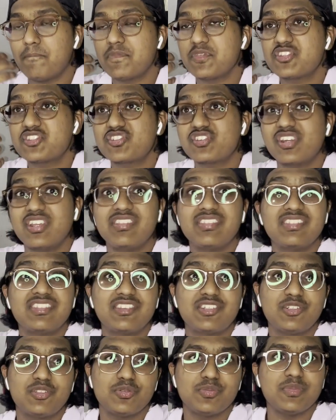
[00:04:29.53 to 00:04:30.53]

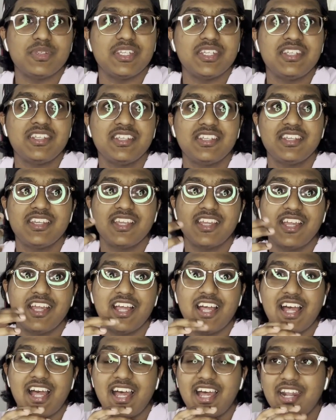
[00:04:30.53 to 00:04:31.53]
strength to me,
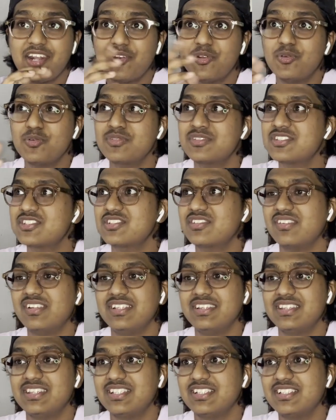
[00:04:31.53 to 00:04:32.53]
unknown
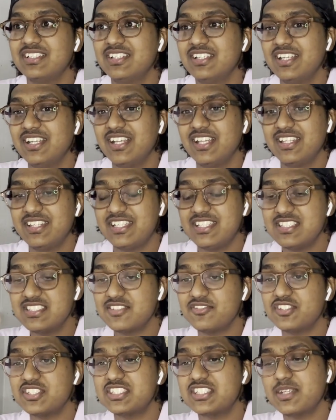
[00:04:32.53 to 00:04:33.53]
strength. It is the
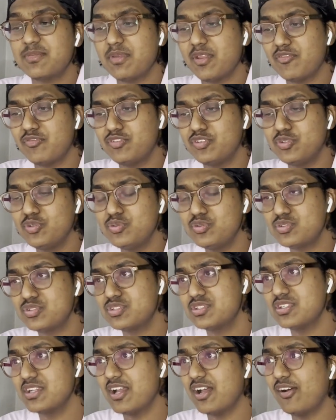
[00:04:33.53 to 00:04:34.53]
first time I've used
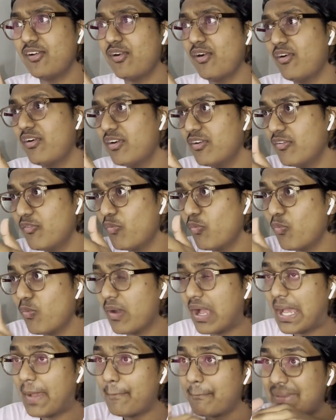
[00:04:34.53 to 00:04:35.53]
or
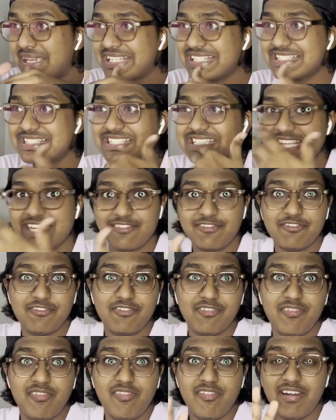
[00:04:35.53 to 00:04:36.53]
myself
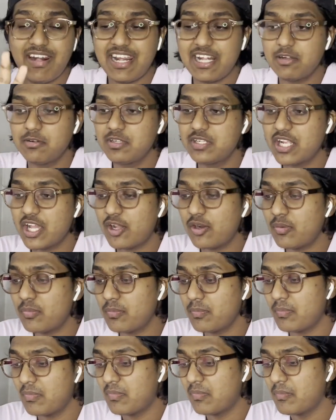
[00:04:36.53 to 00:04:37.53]
let
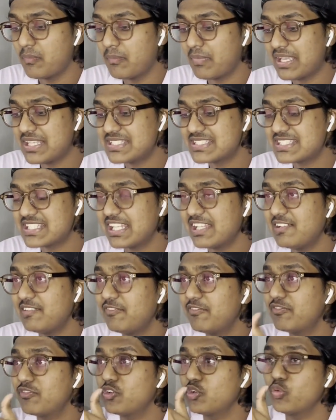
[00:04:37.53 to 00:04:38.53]
down myself
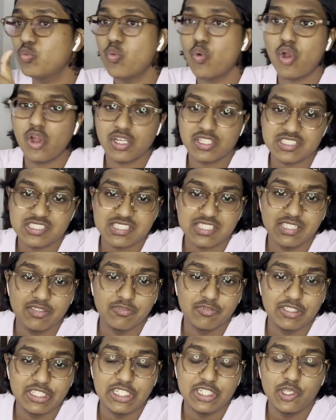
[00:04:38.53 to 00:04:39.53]
to watch the
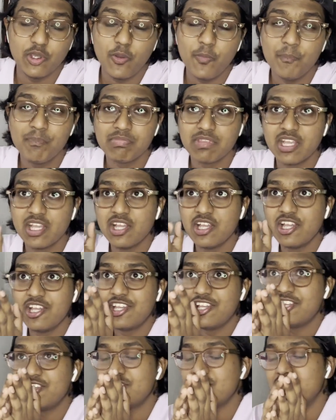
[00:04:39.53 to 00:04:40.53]
video.
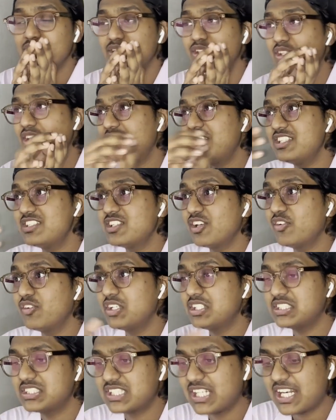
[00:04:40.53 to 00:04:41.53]
So that is how
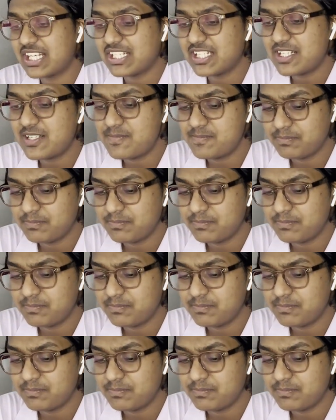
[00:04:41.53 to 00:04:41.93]
I started,